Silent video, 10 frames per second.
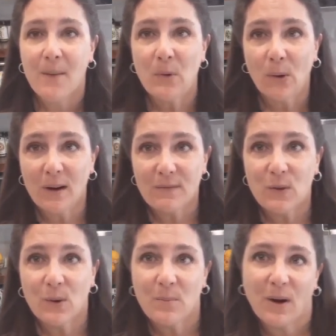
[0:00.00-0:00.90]
Or if
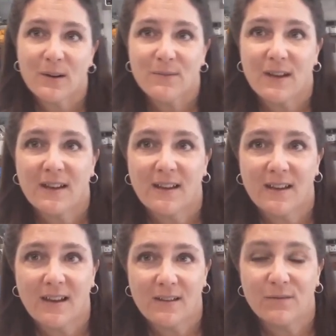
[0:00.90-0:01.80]
you're a part of
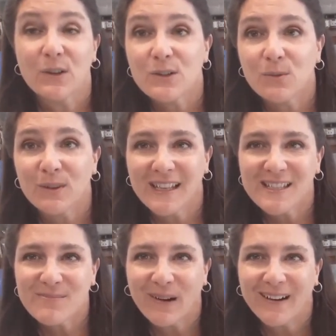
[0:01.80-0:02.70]
a virtual
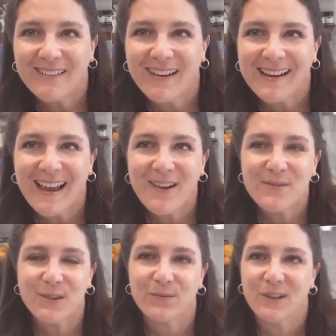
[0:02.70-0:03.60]
kitchen party right now,
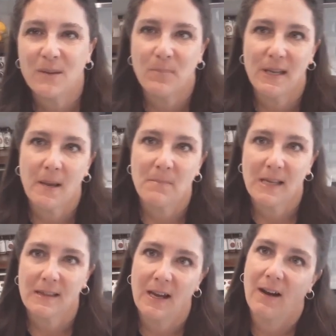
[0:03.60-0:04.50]
feel free to PM me
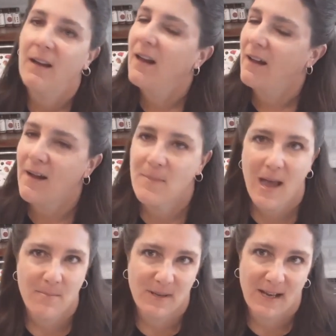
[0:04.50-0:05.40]
in there. I'm
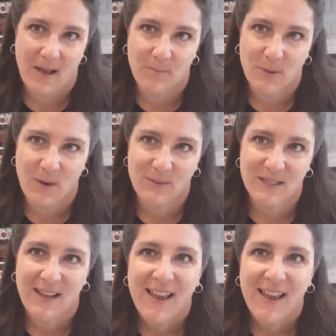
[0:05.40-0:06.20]
happy to help you out.